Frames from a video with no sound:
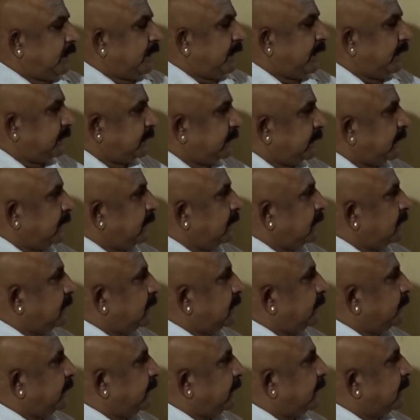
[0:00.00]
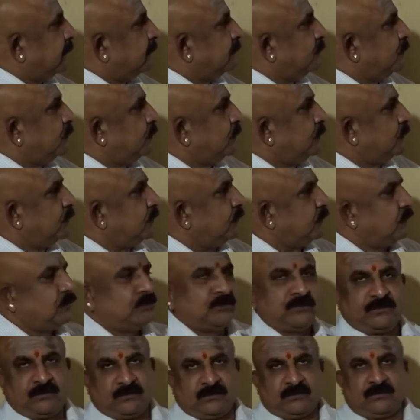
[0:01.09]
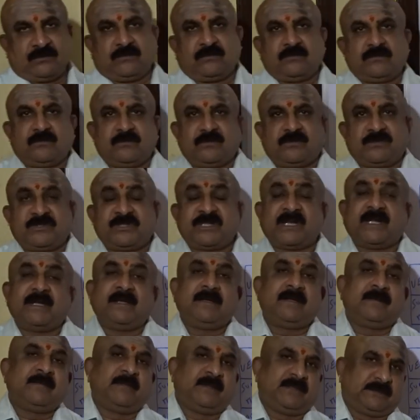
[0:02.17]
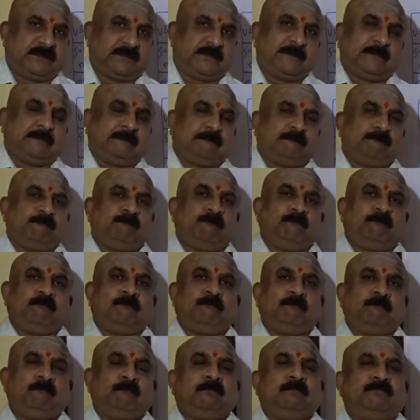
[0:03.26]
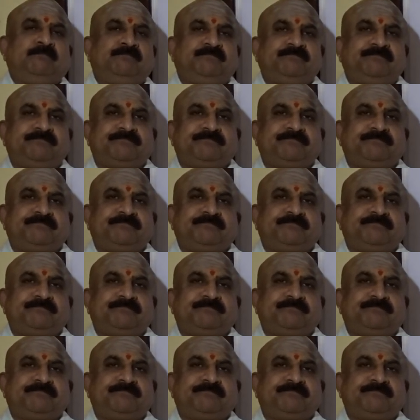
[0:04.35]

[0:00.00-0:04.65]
I think we can move to childbirth to